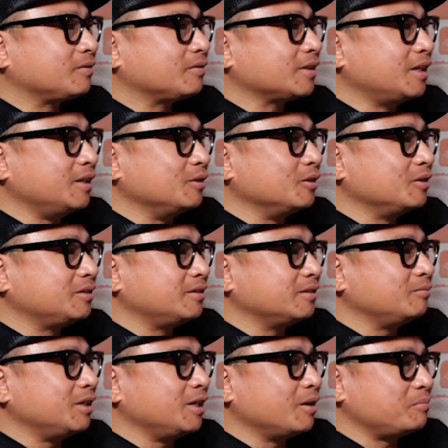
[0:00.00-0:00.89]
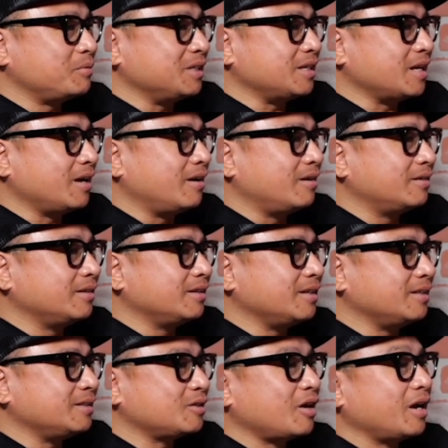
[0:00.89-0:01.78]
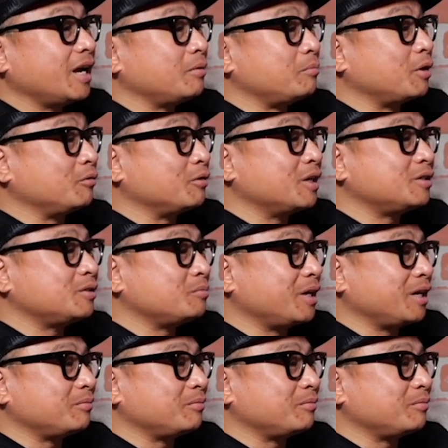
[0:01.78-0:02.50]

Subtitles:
he looked at me up and down and he saw I had my resume